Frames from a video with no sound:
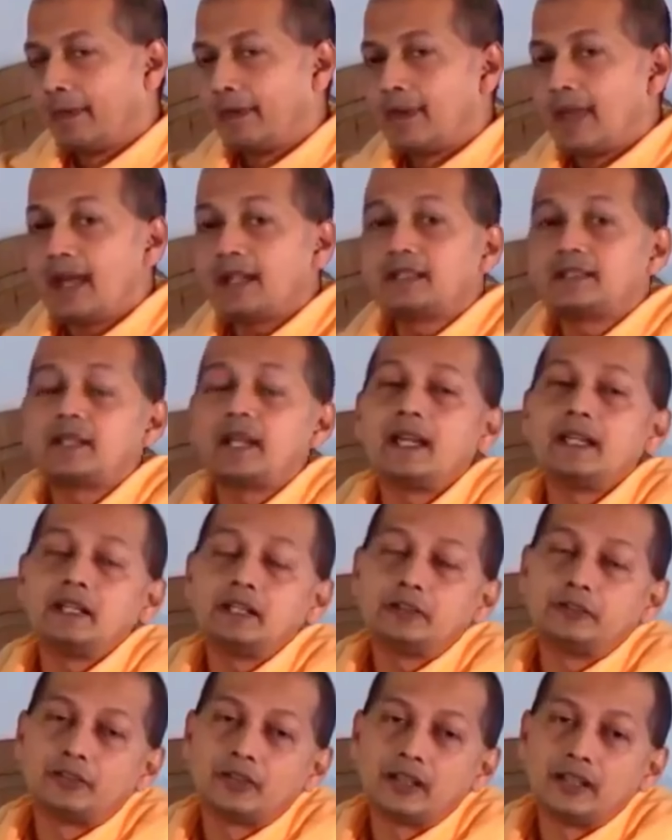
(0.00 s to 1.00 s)
That
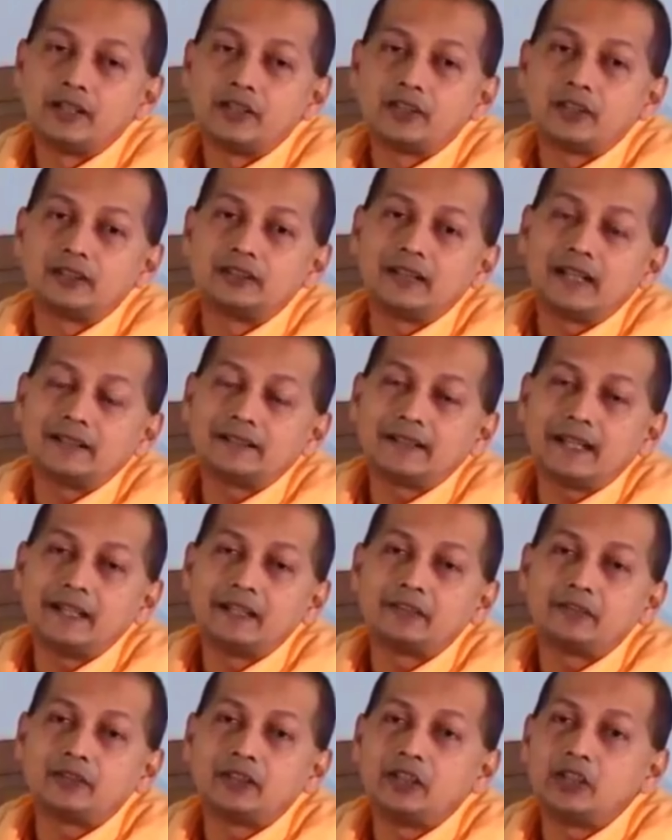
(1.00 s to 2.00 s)
kind of religion, that
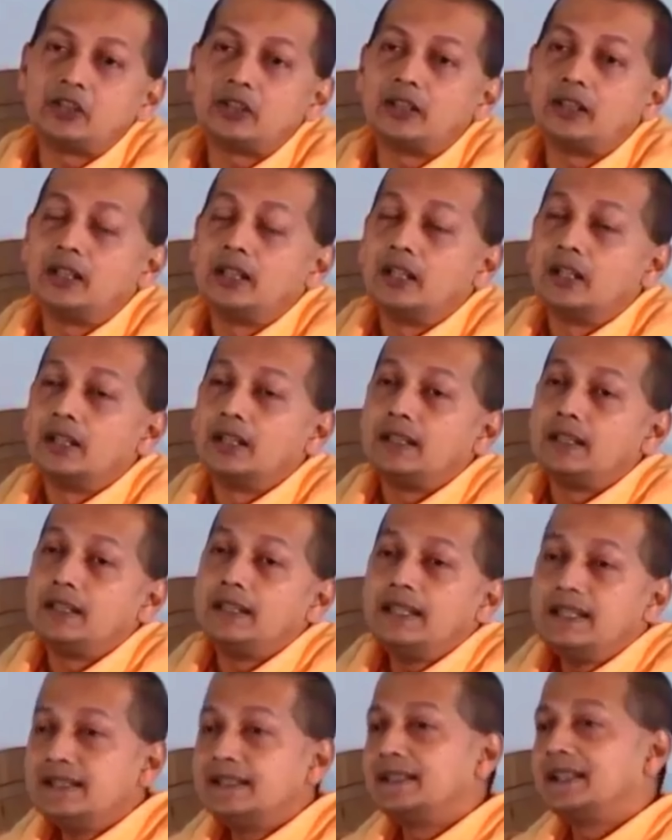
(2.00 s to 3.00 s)
kind of teaching
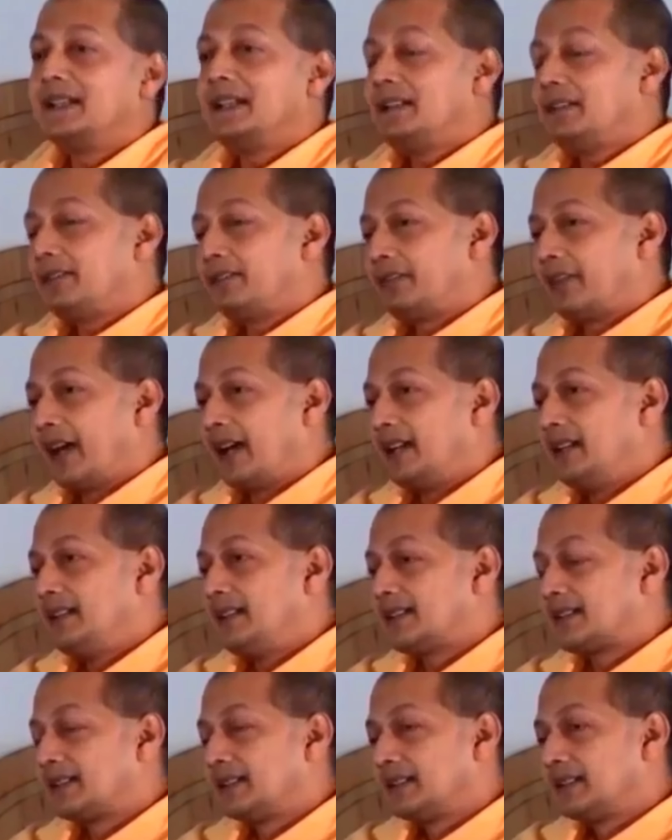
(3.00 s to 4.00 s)
easily
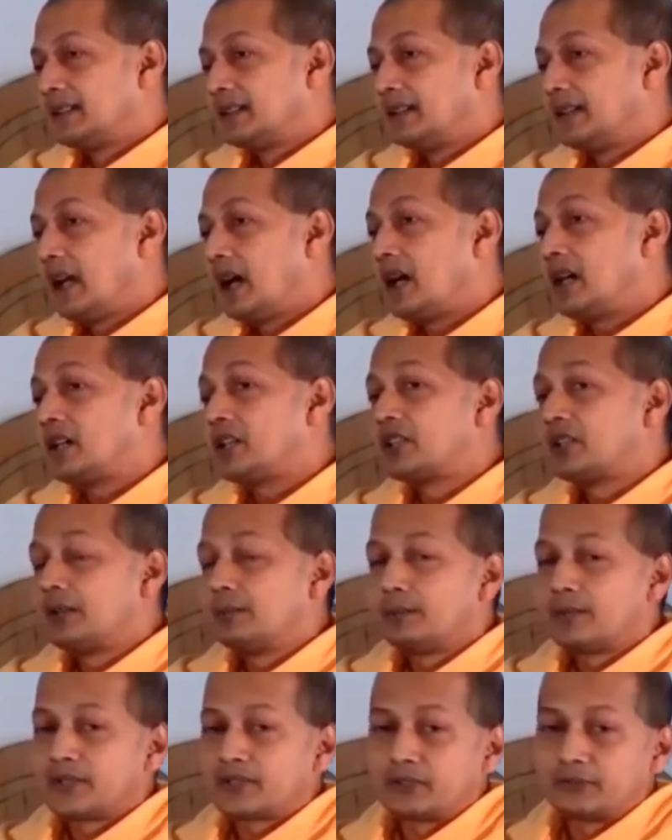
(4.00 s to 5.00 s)
finds large
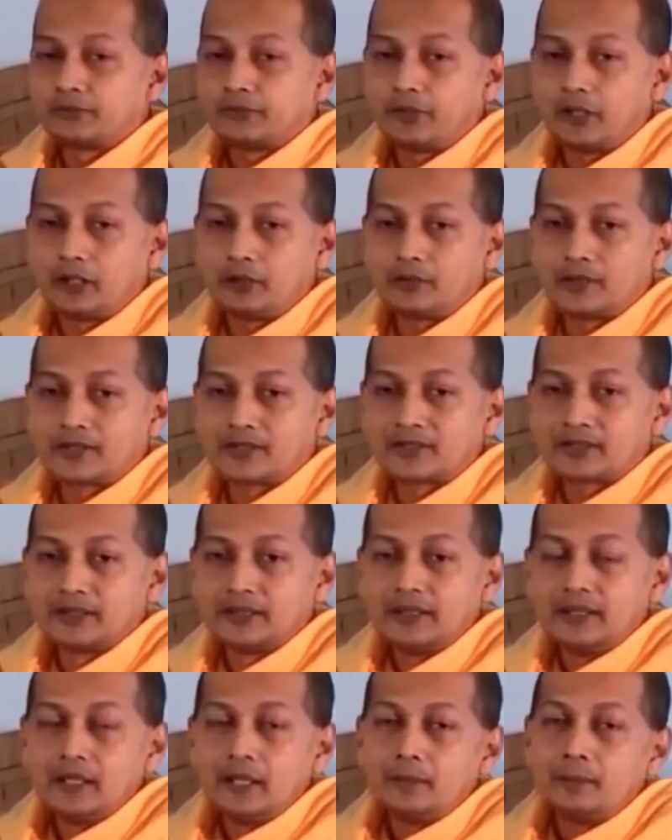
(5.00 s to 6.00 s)
numbers of followers.
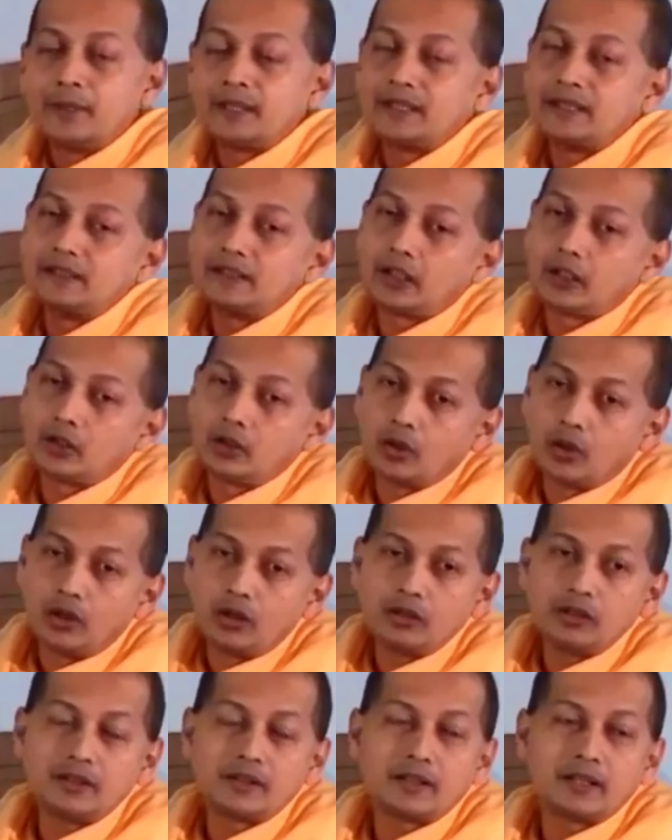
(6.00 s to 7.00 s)
But in the
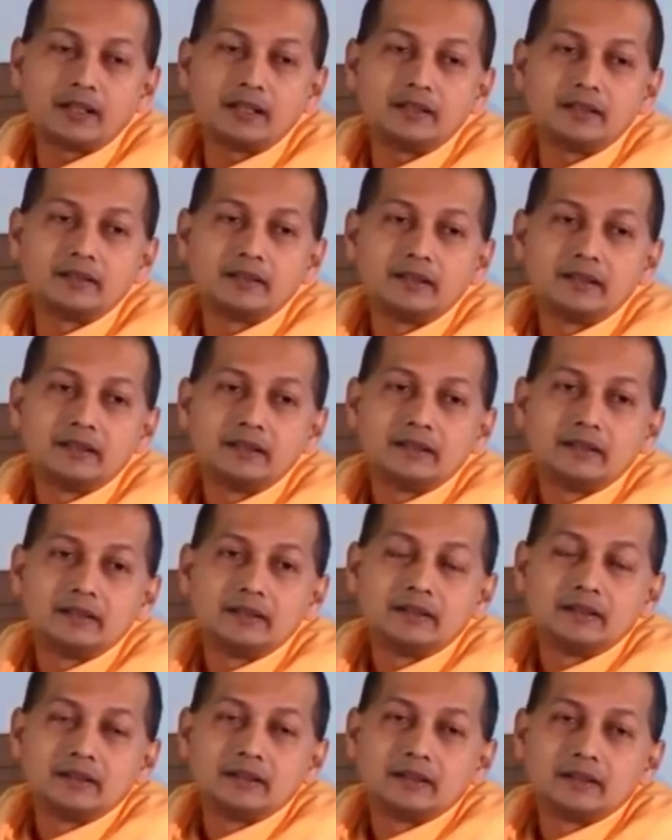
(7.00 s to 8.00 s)
long run,
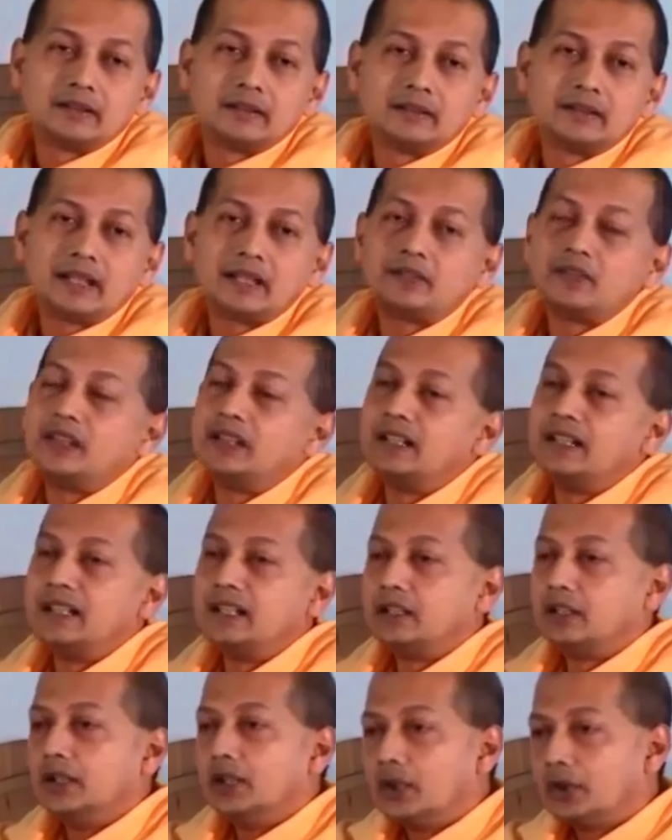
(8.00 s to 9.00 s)
that will
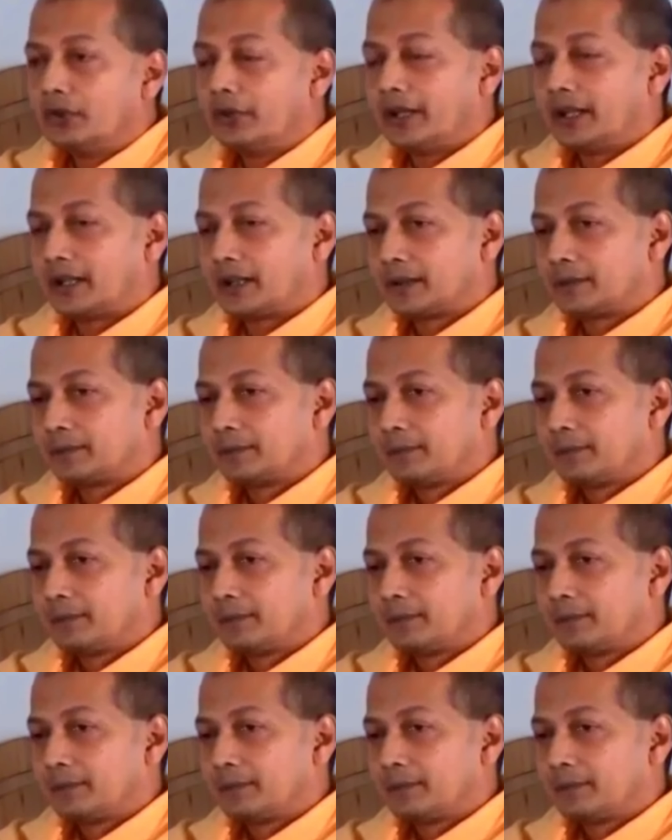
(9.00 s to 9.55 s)
lead nowhere.